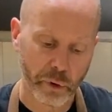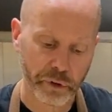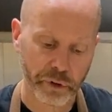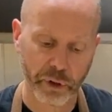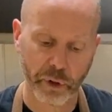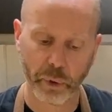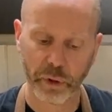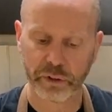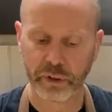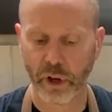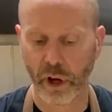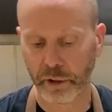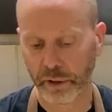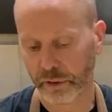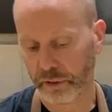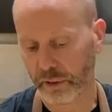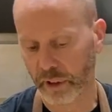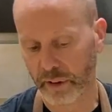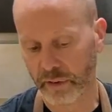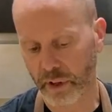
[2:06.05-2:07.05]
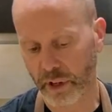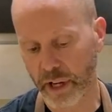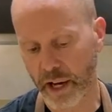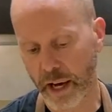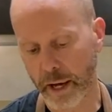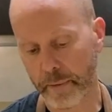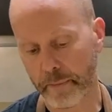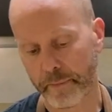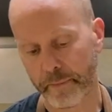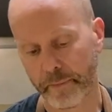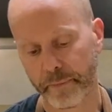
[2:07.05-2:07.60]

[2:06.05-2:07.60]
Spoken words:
do what's called a sliver cut,